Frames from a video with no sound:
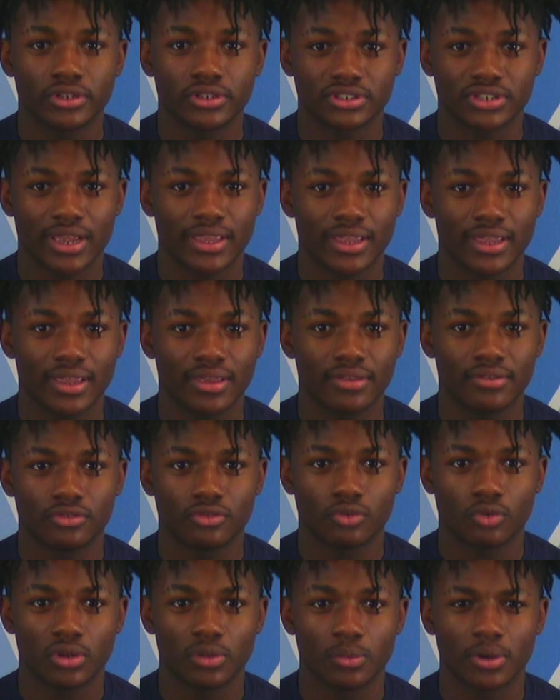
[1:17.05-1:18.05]
Cheyenne
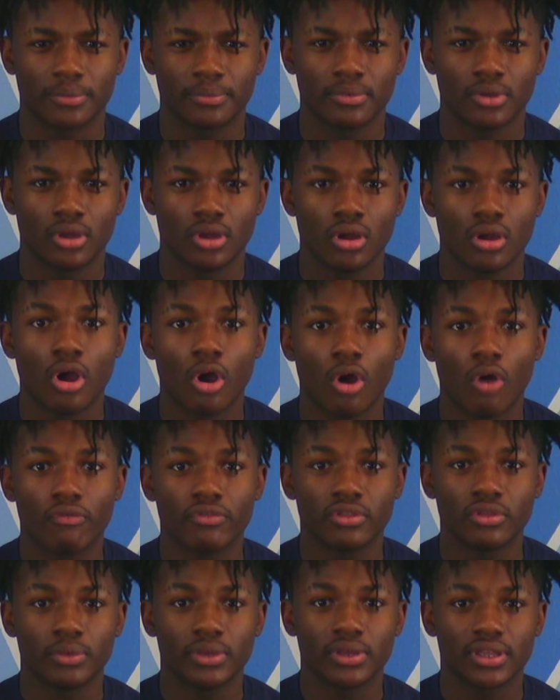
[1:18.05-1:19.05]
21 over
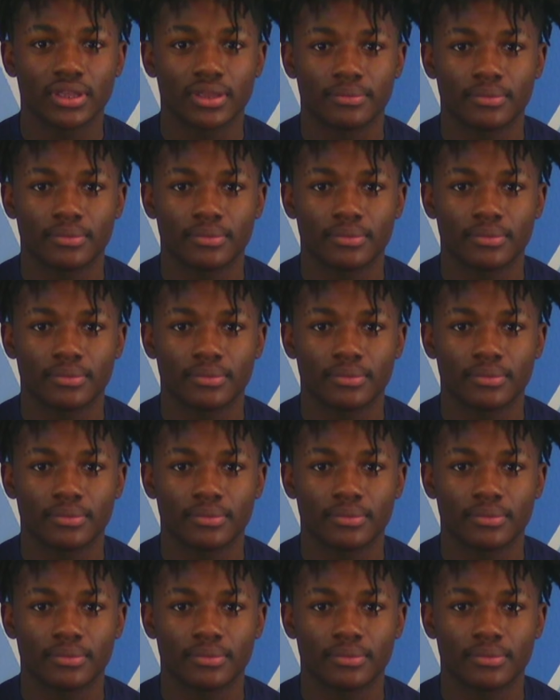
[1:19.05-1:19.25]
the weekend.